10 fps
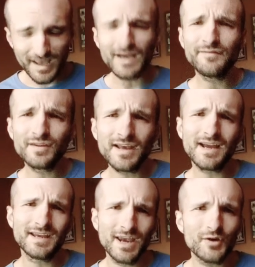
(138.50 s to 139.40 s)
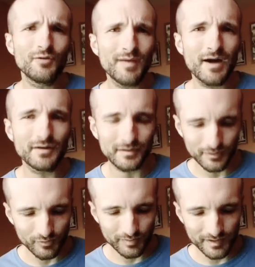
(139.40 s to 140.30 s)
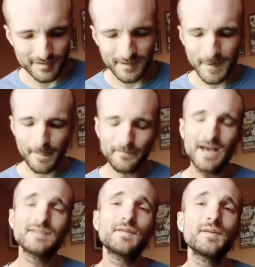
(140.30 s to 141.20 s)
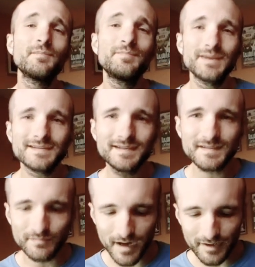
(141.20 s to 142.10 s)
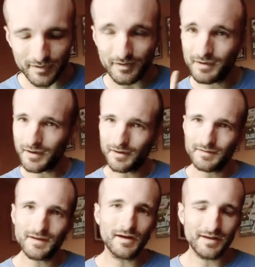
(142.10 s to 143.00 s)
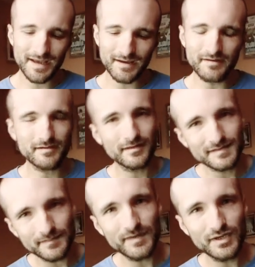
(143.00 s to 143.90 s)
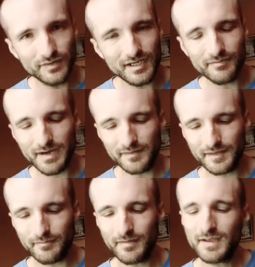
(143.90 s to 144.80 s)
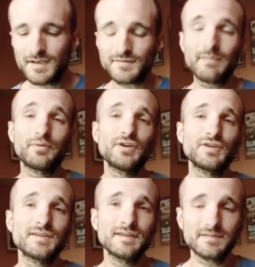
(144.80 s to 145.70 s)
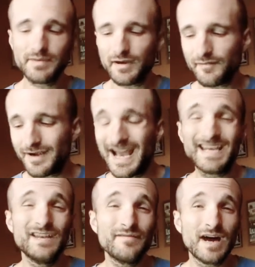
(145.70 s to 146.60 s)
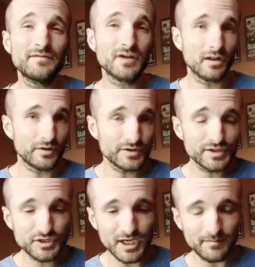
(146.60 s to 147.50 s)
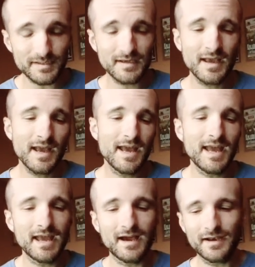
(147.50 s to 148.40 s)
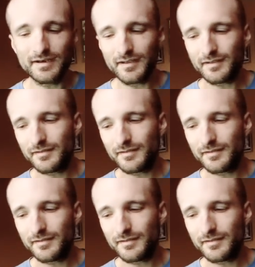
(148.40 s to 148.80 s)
I feel like I care about a little bit. As for the business model, again, something unique about them. So I purchased this pair for $95 shipped. And